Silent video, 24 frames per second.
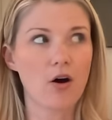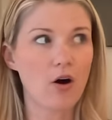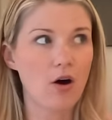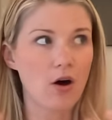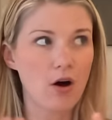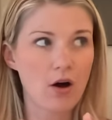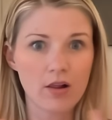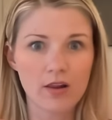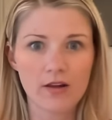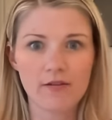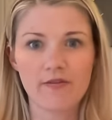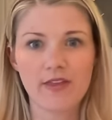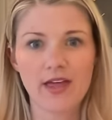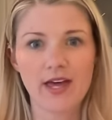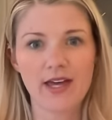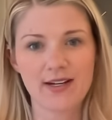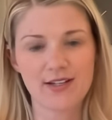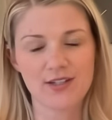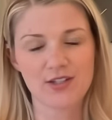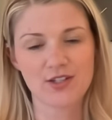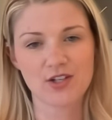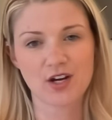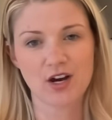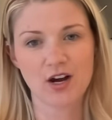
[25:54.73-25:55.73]
All of that
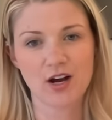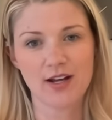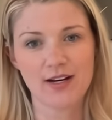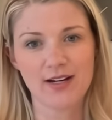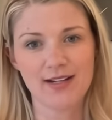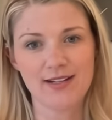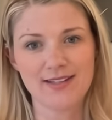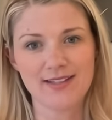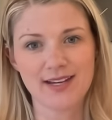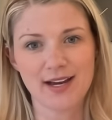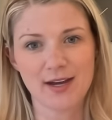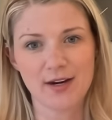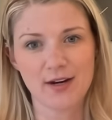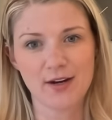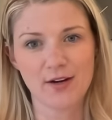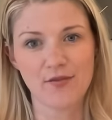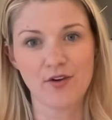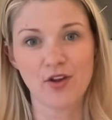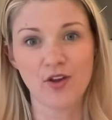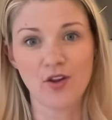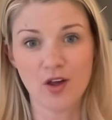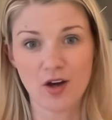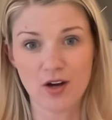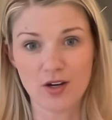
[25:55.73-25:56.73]
is taught inside
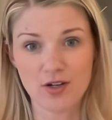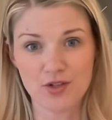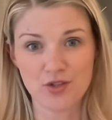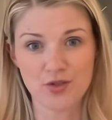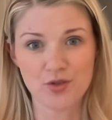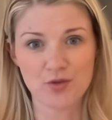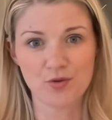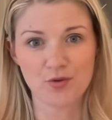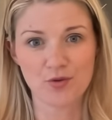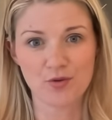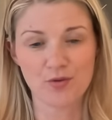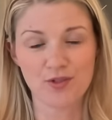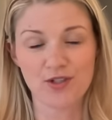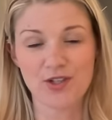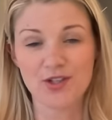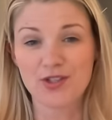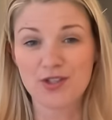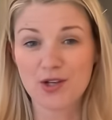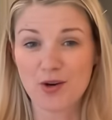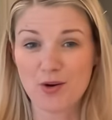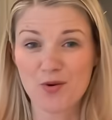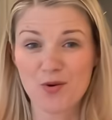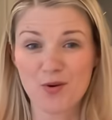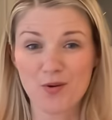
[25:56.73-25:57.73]
of Launch School, which is
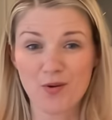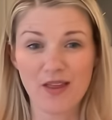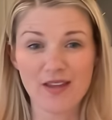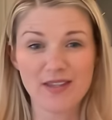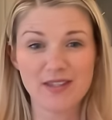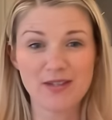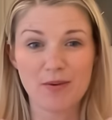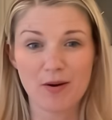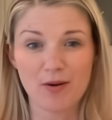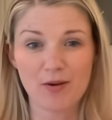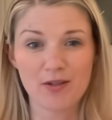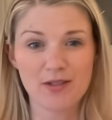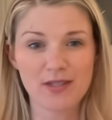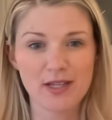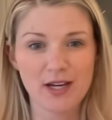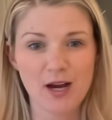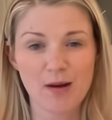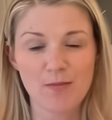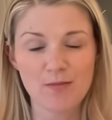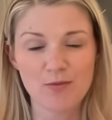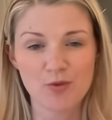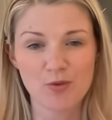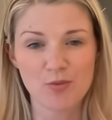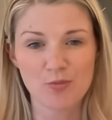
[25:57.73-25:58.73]
so cool. That's a bonus that
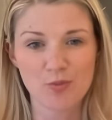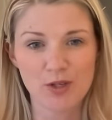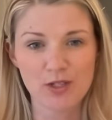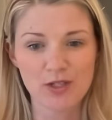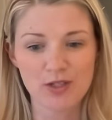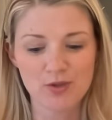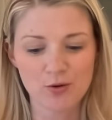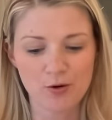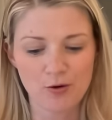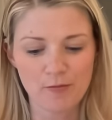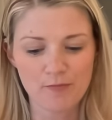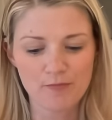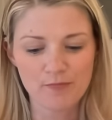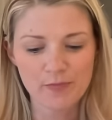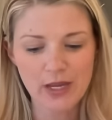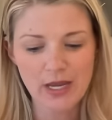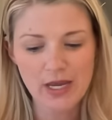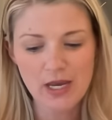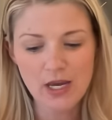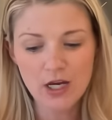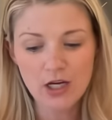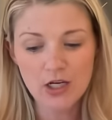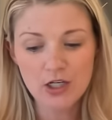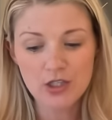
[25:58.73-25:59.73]
comes with Print School.
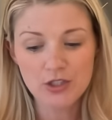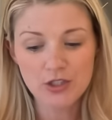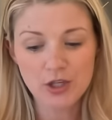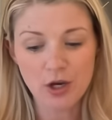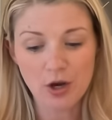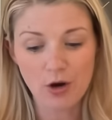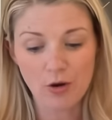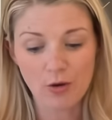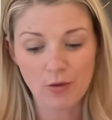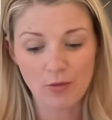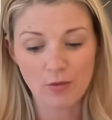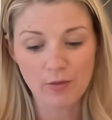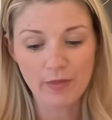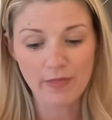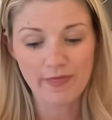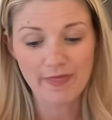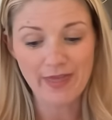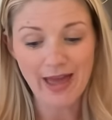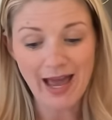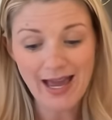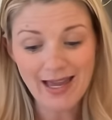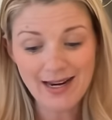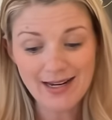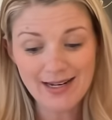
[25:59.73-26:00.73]
So
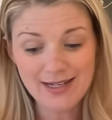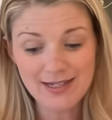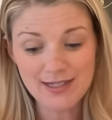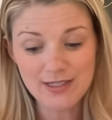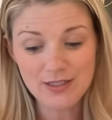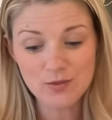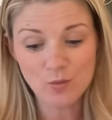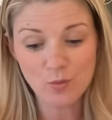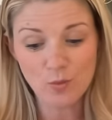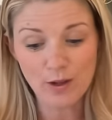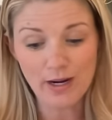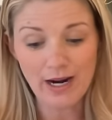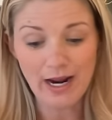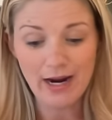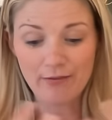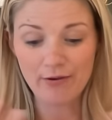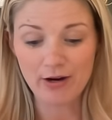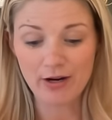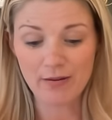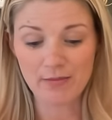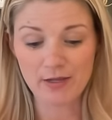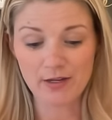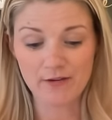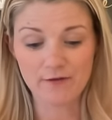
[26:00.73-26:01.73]
that is what I
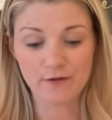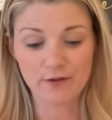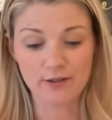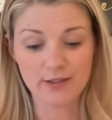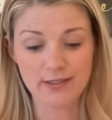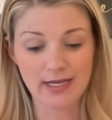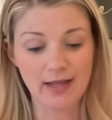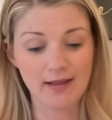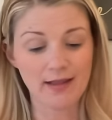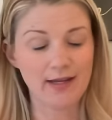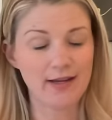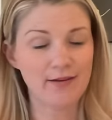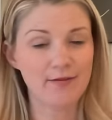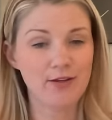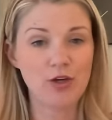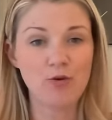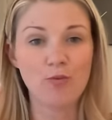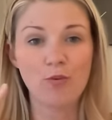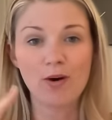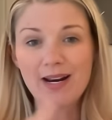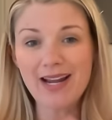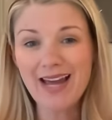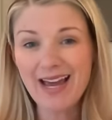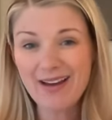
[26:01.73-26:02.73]
recommend for selling. You
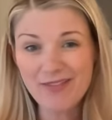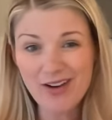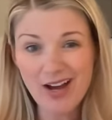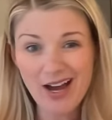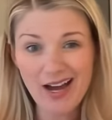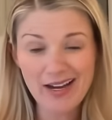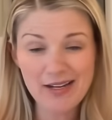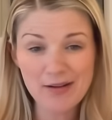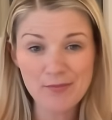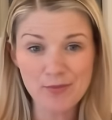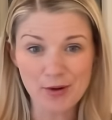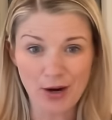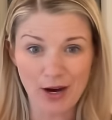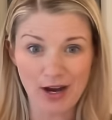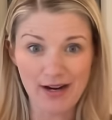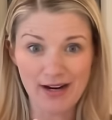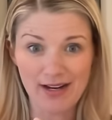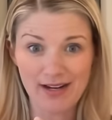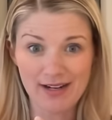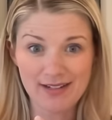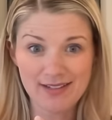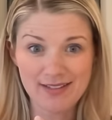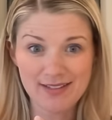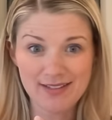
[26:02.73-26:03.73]
want to have a high-end
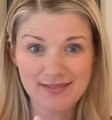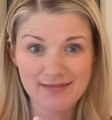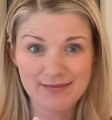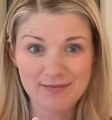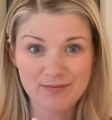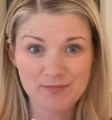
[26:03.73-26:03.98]
product.